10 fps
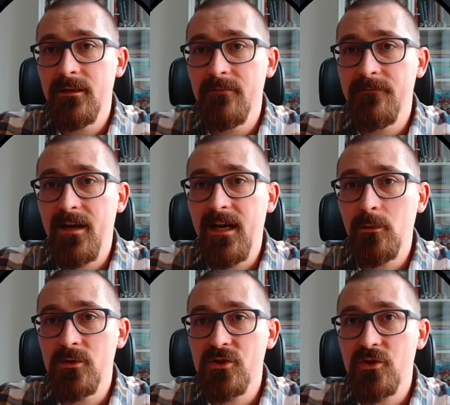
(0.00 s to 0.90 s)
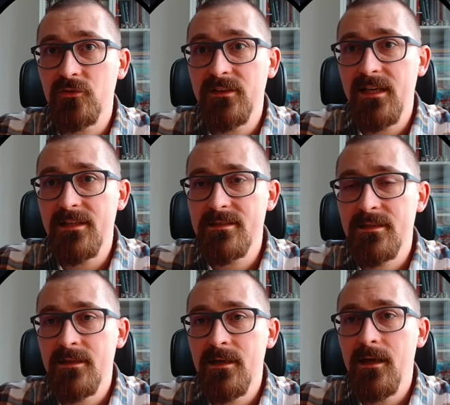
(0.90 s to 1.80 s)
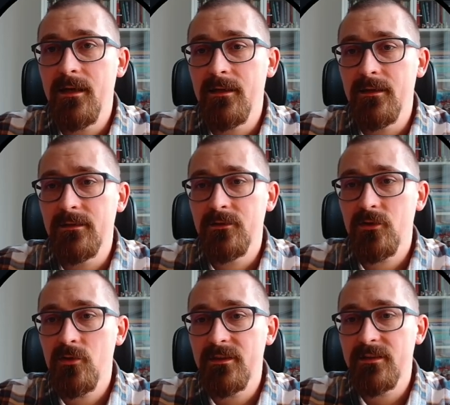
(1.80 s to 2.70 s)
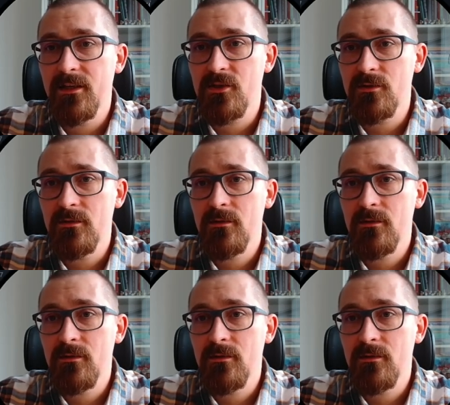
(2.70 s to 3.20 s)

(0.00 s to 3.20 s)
file, which contains documentation